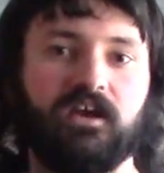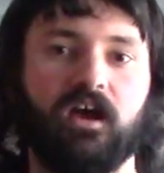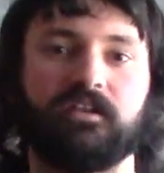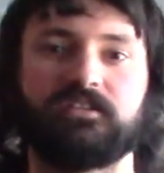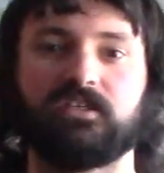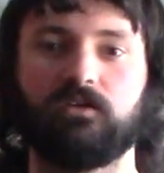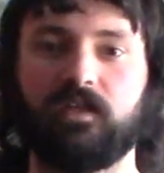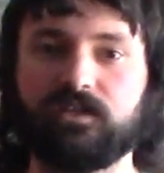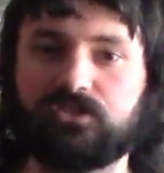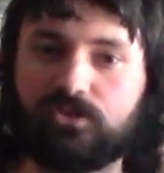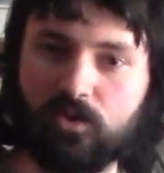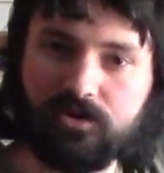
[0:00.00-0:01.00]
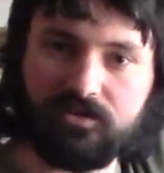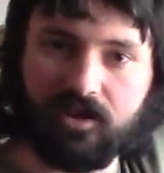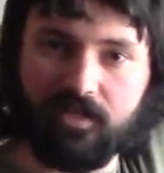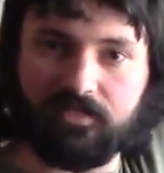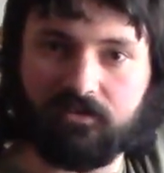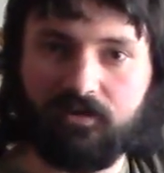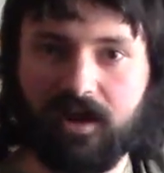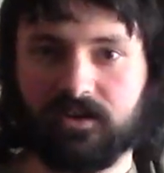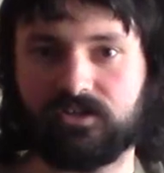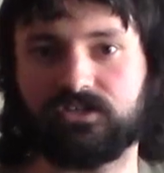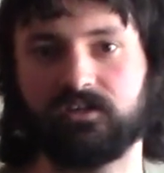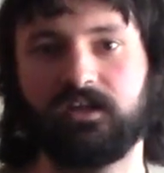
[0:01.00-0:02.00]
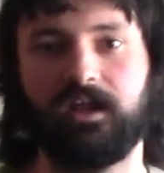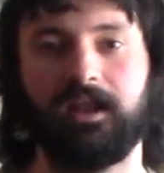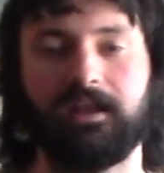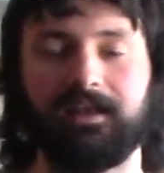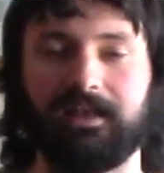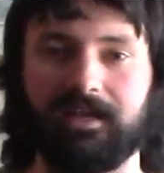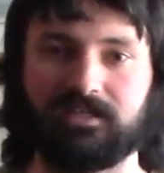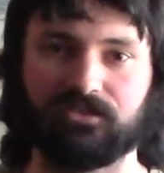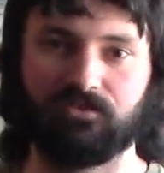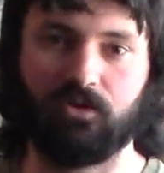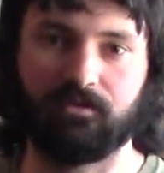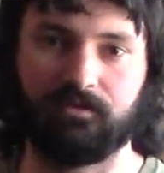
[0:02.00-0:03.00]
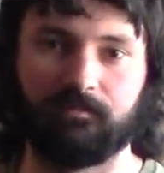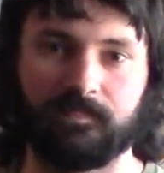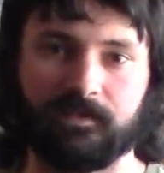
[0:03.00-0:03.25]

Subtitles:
until they do another action later on.